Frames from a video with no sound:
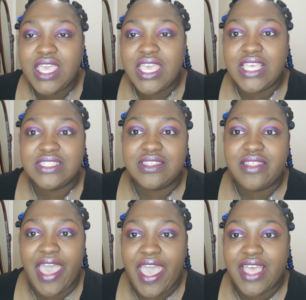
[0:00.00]
is
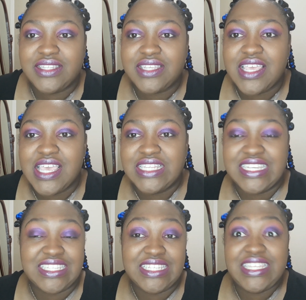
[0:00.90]
that it
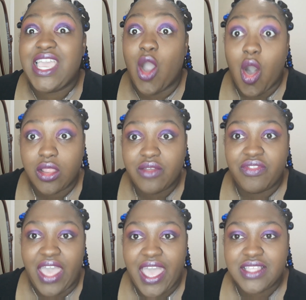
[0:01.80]
doesn't take all
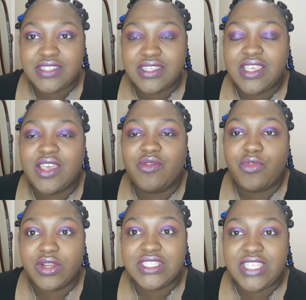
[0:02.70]
of that
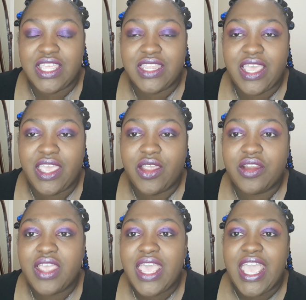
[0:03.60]
for skincare.